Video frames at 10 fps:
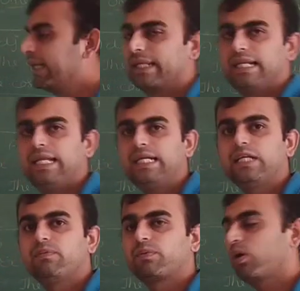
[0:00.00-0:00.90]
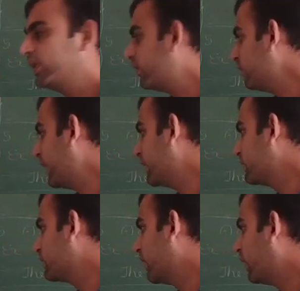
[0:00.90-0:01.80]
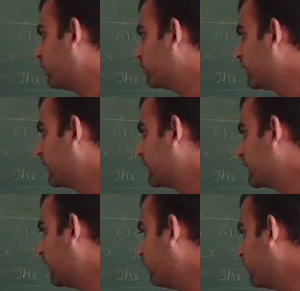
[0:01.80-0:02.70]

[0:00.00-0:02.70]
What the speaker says: Relative pronoun and noun, the